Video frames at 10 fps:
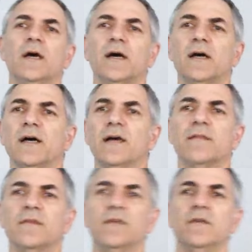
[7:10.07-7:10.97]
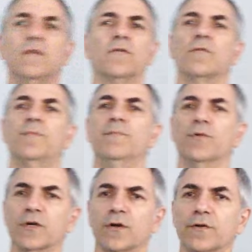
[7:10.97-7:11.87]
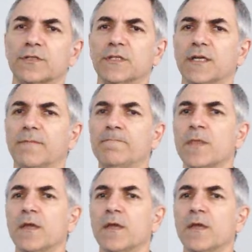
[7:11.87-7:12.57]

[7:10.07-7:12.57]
You don't hear people cursing.